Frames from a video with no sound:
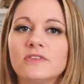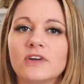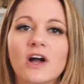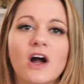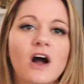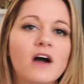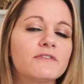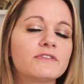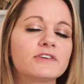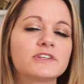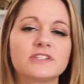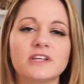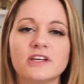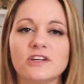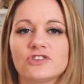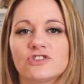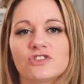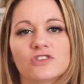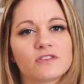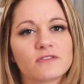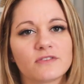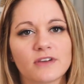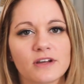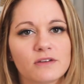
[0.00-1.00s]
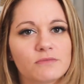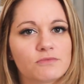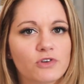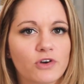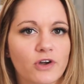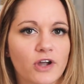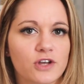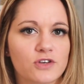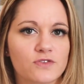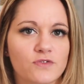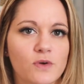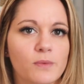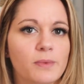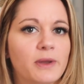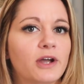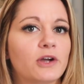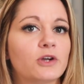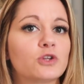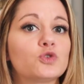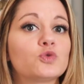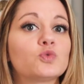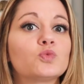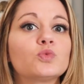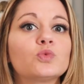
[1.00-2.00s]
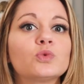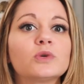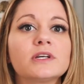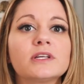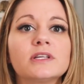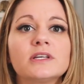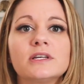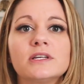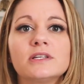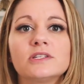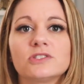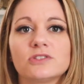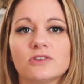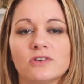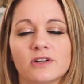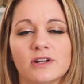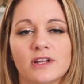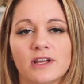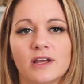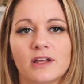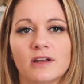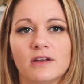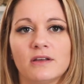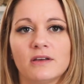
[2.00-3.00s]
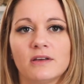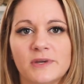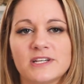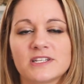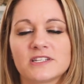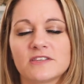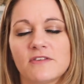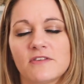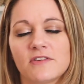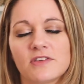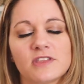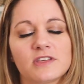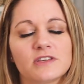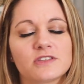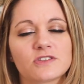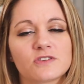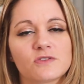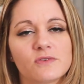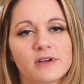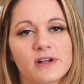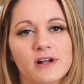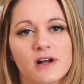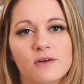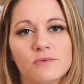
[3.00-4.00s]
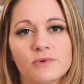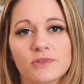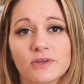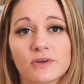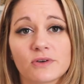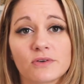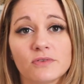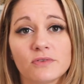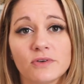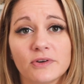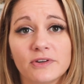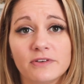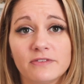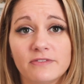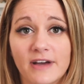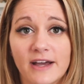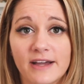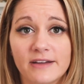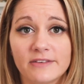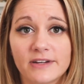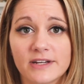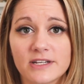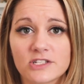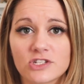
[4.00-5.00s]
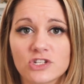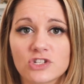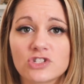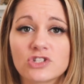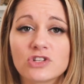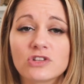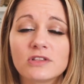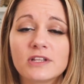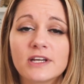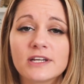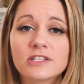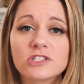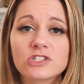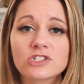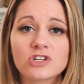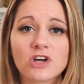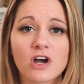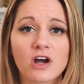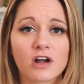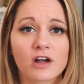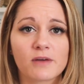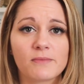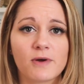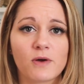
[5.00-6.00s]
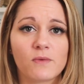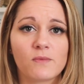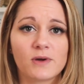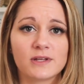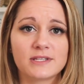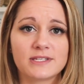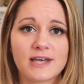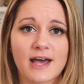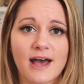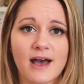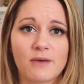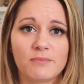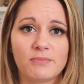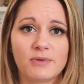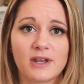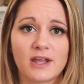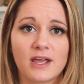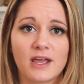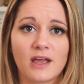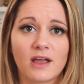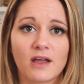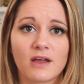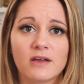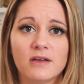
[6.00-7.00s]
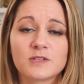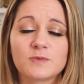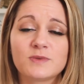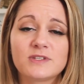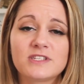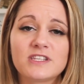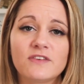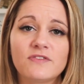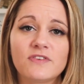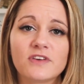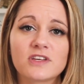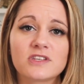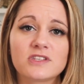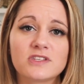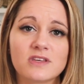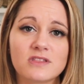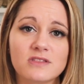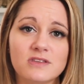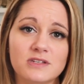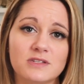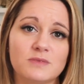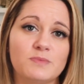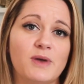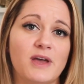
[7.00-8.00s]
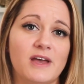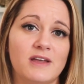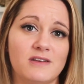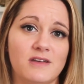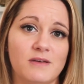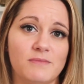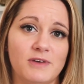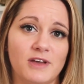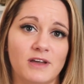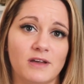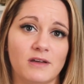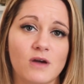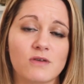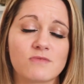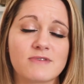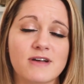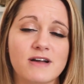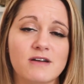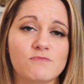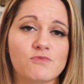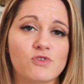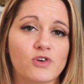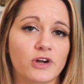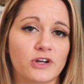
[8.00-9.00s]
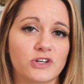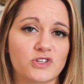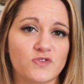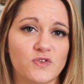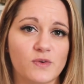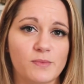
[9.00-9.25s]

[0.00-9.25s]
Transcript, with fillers: The conversation around mortgage forbearance really started because of everything that's going on with the coronavirus. So let's talk about what's happening specific to this pandemic around mortgage